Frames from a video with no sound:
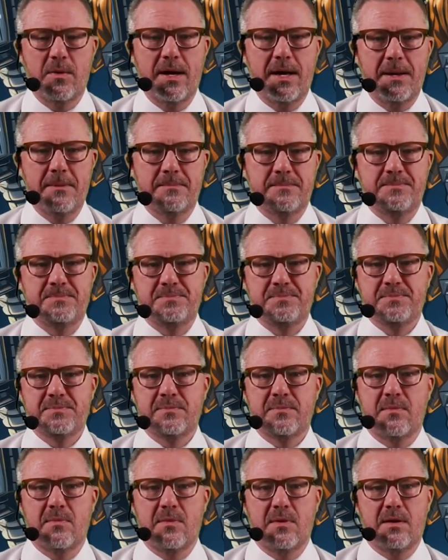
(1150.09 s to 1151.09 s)
away.
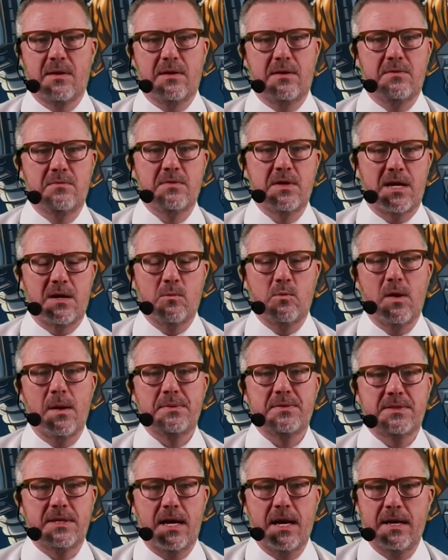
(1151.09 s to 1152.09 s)
You've got a
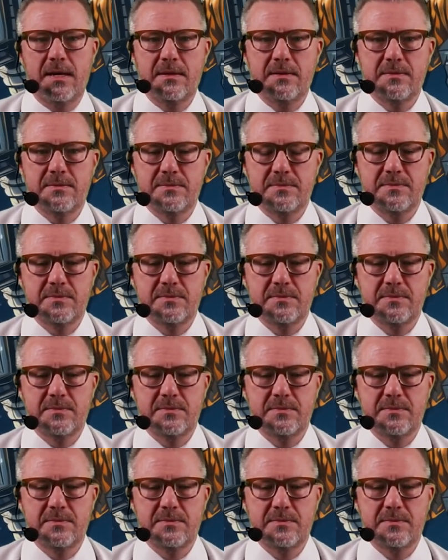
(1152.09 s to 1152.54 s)
website.